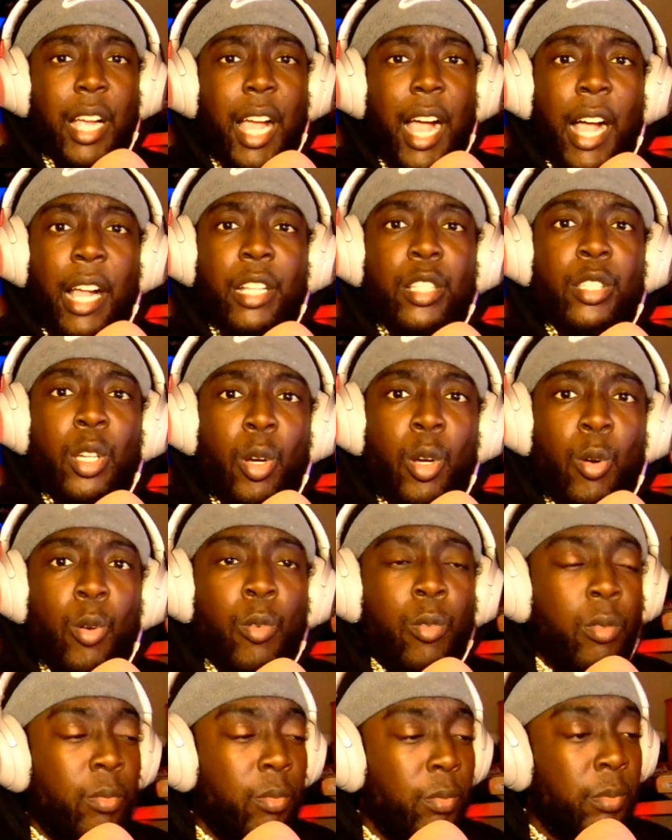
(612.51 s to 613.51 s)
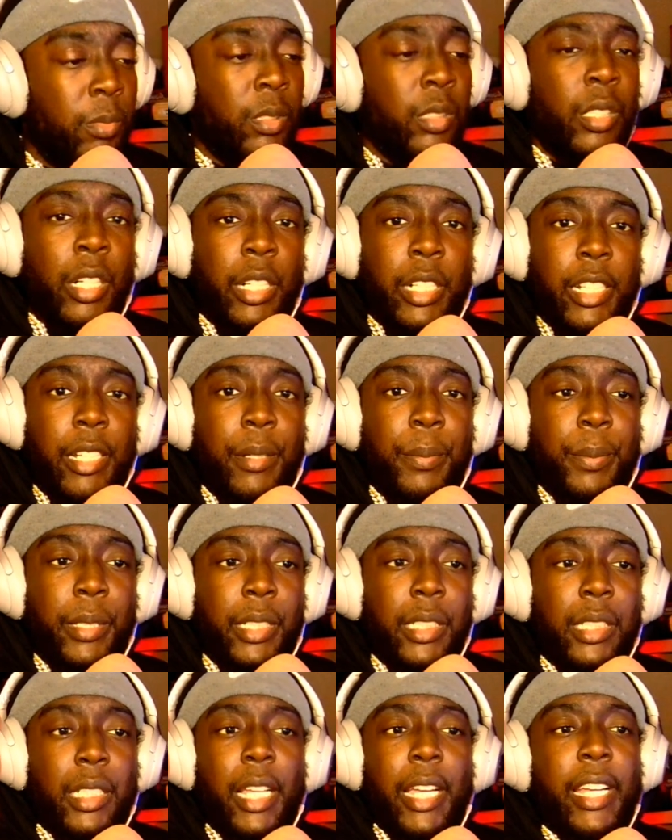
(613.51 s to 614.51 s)
I know 30
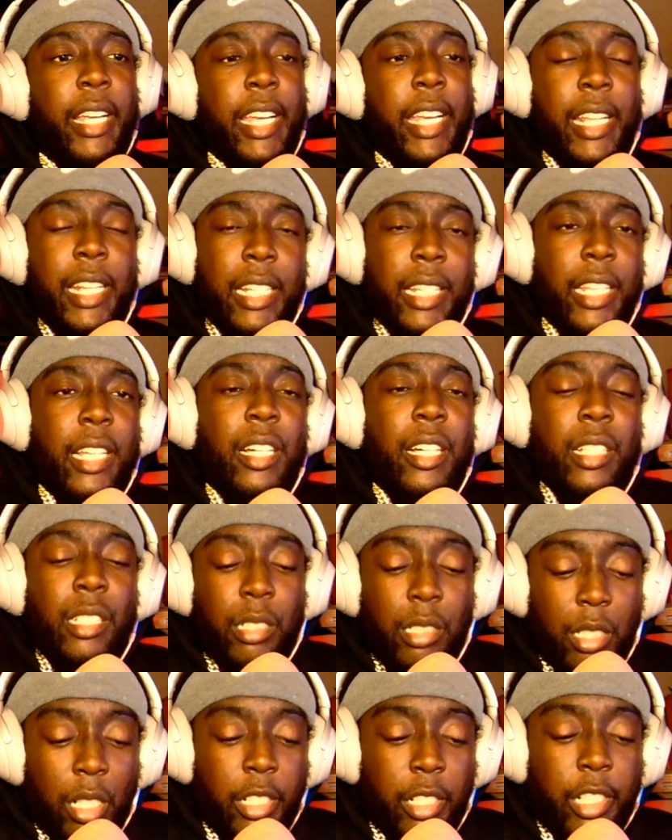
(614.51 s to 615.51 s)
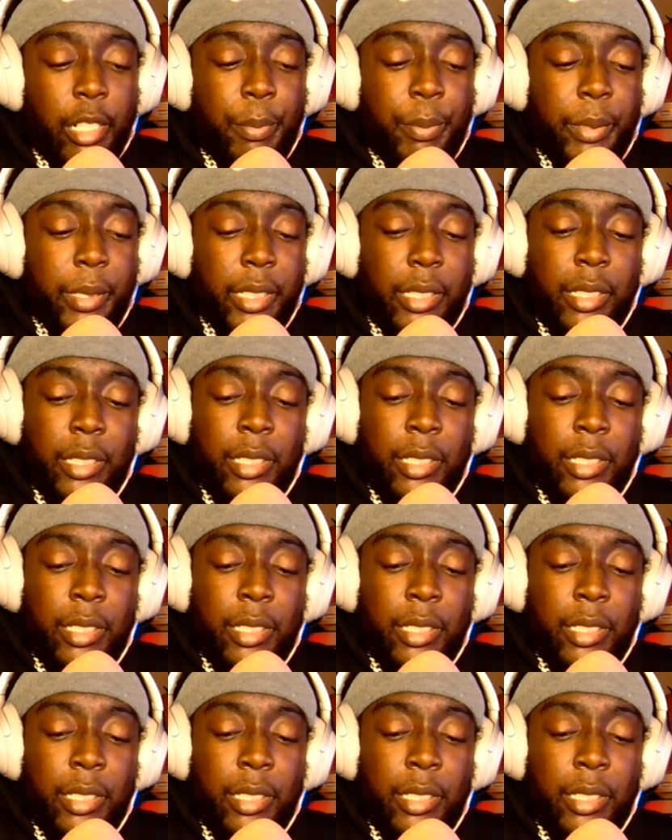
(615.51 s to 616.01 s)
FPS, like anything under 30 FPS